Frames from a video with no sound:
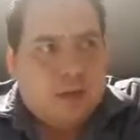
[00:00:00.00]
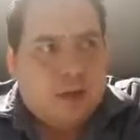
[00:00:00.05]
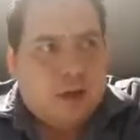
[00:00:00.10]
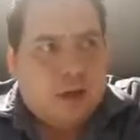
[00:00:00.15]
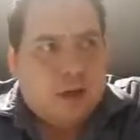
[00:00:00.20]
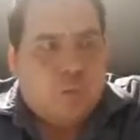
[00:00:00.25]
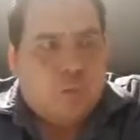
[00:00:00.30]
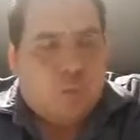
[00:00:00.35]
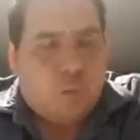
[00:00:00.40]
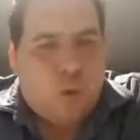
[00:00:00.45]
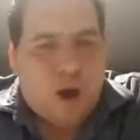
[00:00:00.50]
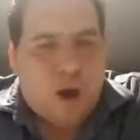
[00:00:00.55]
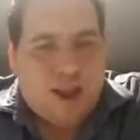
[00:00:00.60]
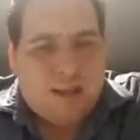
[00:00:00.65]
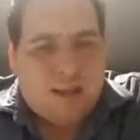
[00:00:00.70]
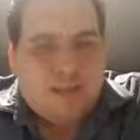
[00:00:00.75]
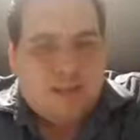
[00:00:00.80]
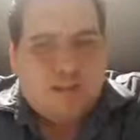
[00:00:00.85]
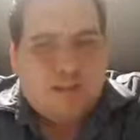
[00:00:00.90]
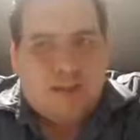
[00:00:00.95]

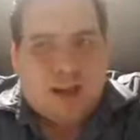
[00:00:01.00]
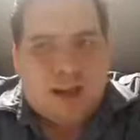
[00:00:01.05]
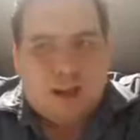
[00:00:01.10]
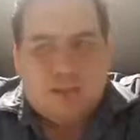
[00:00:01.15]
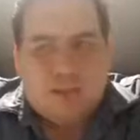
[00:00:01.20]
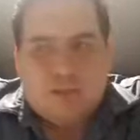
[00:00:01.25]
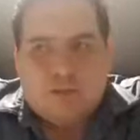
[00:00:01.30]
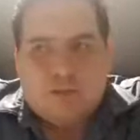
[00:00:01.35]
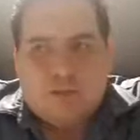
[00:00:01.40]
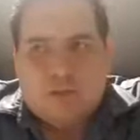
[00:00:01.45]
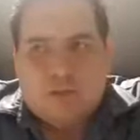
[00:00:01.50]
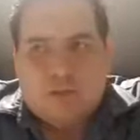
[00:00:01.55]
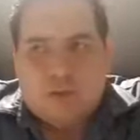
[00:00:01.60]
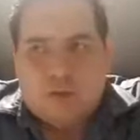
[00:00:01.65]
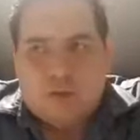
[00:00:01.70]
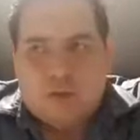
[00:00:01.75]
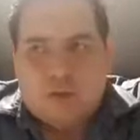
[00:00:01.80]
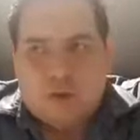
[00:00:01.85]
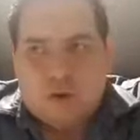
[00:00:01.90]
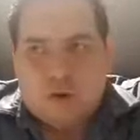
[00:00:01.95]
when sides have
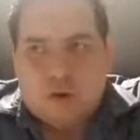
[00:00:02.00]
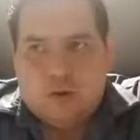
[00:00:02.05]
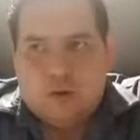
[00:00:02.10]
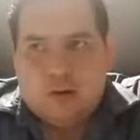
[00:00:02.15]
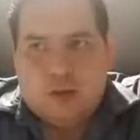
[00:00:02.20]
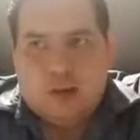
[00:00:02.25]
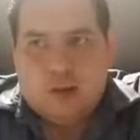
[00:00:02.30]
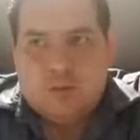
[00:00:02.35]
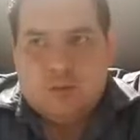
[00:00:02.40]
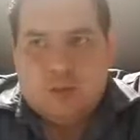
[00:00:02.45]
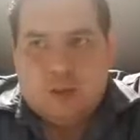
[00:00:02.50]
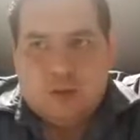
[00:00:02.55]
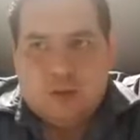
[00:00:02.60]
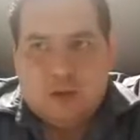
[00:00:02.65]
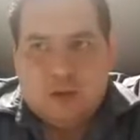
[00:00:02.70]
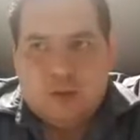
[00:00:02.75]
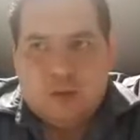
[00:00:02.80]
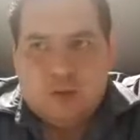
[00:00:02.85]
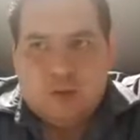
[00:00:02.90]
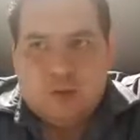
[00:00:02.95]
gone like for
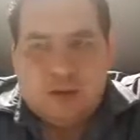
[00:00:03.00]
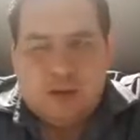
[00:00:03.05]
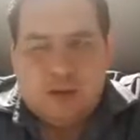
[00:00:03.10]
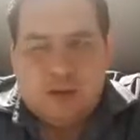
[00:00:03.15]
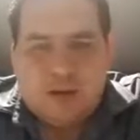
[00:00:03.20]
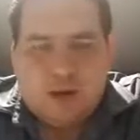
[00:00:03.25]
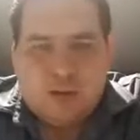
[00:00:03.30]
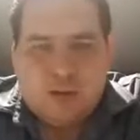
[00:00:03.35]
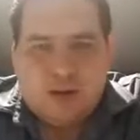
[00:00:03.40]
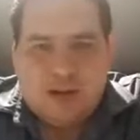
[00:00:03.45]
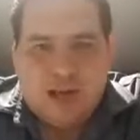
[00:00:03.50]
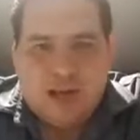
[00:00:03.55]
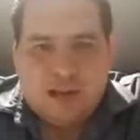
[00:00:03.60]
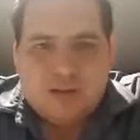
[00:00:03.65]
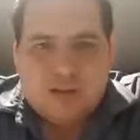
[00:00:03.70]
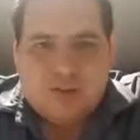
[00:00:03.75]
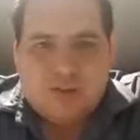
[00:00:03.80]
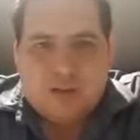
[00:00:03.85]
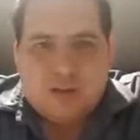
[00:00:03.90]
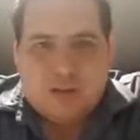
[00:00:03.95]
like and played narrow
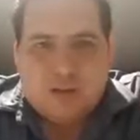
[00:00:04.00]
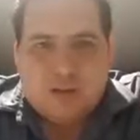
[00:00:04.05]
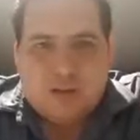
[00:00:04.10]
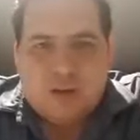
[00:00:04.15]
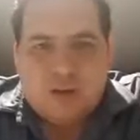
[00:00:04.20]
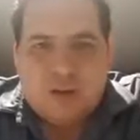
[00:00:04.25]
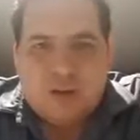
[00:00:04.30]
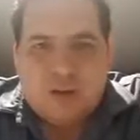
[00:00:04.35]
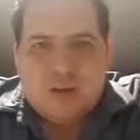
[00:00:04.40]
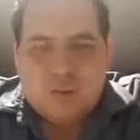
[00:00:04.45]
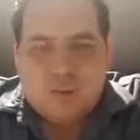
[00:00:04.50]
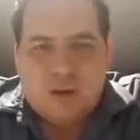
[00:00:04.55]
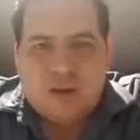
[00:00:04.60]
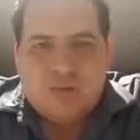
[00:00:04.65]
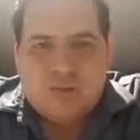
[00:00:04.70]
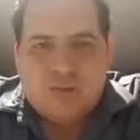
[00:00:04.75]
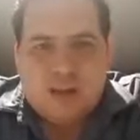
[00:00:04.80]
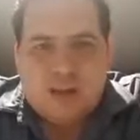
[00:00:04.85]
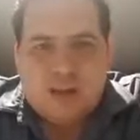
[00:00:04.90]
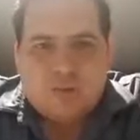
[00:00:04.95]
against Valen, that's where
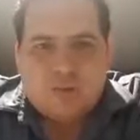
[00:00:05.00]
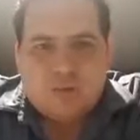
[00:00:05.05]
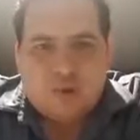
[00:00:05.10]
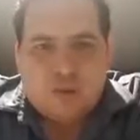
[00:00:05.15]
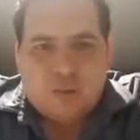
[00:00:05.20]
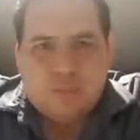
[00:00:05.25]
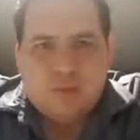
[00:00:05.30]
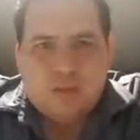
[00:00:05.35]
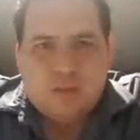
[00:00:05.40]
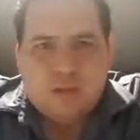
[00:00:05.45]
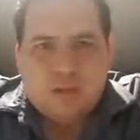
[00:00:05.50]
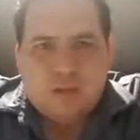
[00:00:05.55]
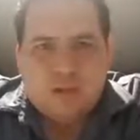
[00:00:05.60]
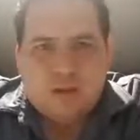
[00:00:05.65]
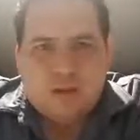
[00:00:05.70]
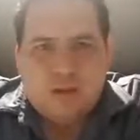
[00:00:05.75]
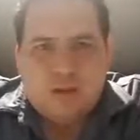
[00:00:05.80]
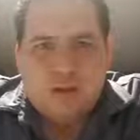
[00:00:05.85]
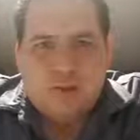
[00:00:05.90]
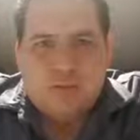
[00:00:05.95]
Valen have dropped
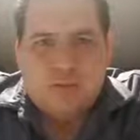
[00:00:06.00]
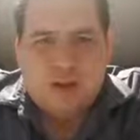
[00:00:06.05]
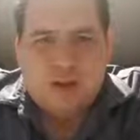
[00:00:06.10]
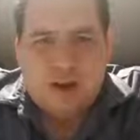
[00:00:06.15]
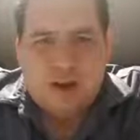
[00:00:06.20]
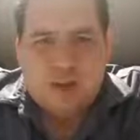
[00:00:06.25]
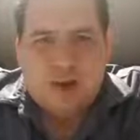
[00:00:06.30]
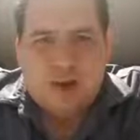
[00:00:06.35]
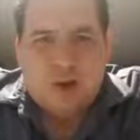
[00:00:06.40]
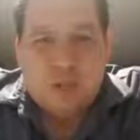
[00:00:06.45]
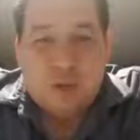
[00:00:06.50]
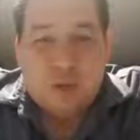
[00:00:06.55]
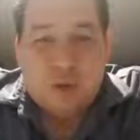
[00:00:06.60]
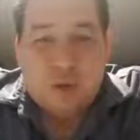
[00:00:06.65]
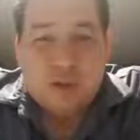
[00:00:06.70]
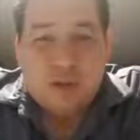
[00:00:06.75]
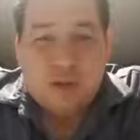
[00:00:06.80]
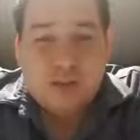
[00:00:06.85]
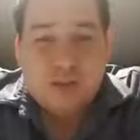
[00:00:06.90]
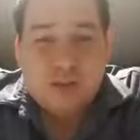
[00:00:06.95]
a fair amount of
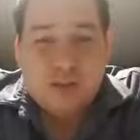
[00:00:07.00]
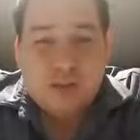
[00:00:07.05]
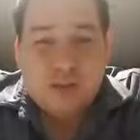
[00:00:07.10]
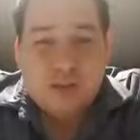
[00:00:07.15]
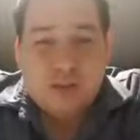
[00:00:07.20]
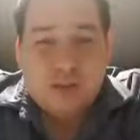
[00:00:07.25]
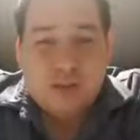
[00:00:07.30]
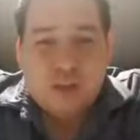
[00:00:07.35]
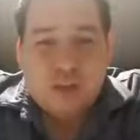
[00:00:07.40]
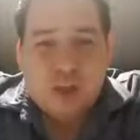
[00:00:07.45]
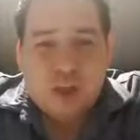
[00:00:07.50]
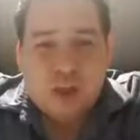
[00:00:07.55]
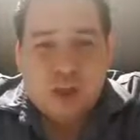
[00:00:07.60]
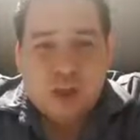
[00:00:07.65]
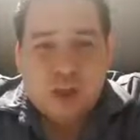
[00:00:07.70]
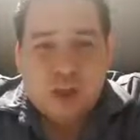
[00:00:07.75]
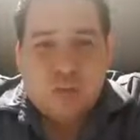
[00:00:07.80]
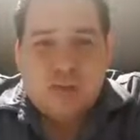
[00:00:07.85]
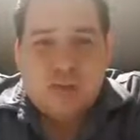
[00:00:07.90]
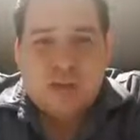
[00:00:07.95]
points this season,
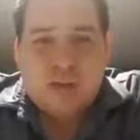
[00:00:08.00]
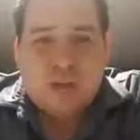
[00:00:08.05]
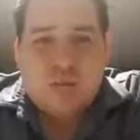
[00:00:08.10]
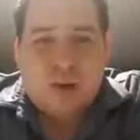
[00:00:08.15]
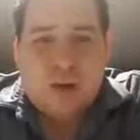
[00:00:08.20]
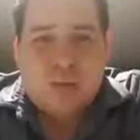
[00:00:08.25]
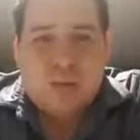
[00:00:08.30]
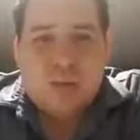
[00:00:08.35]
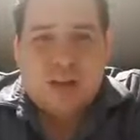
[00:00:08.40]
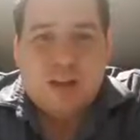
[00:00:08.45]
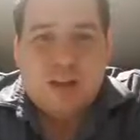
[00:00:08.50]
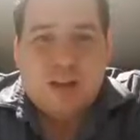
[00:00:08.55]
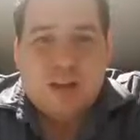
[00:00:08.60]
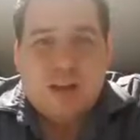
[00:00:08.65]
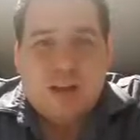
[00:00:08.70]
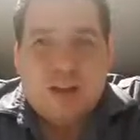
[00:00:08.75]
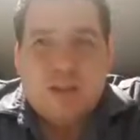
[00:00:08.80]
which is why we did it.